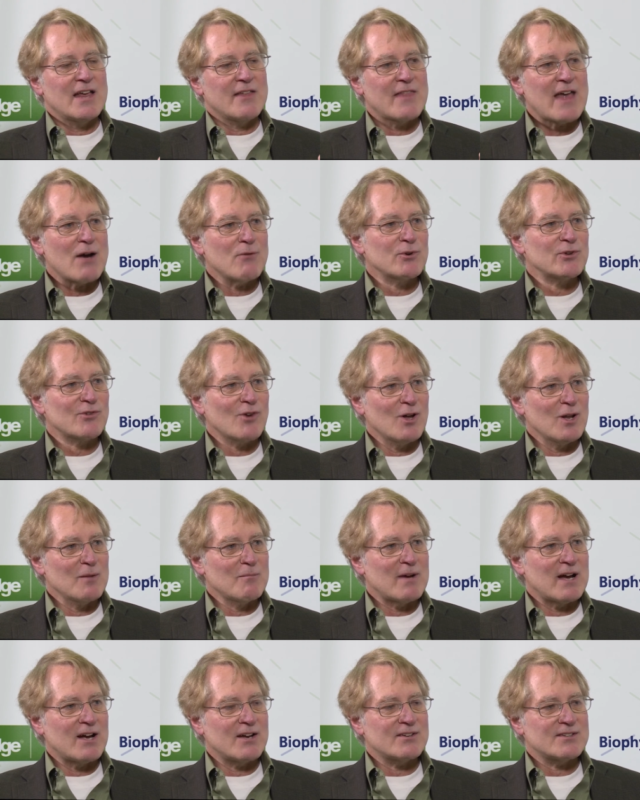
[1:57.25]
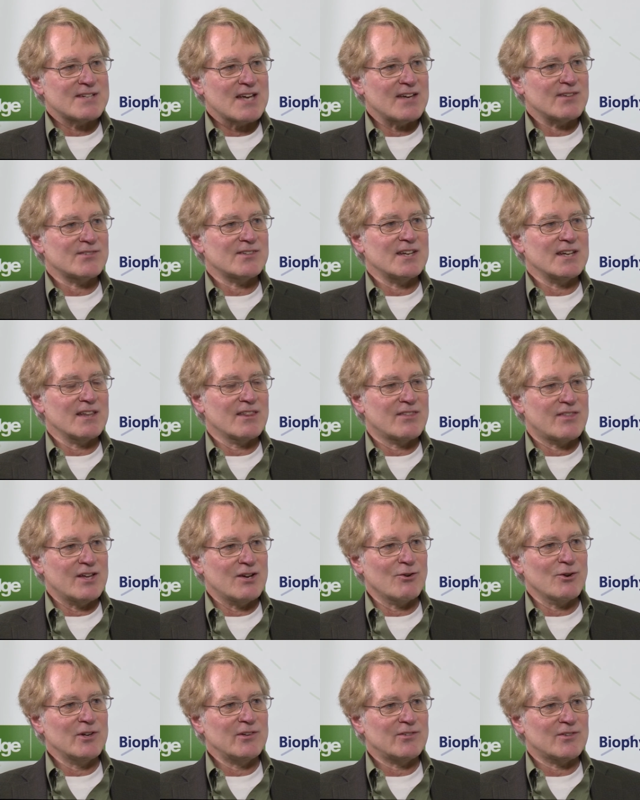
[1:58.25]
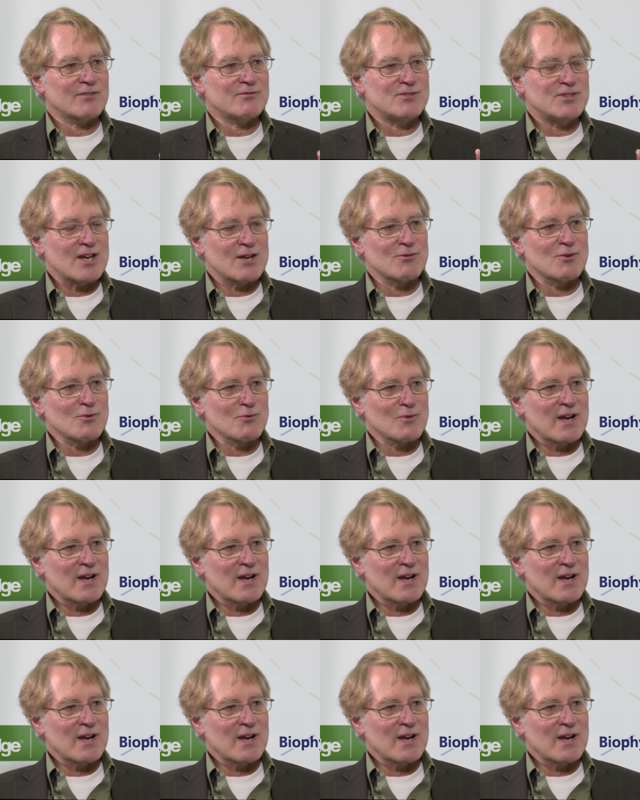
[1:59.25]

that was all about testing theories of general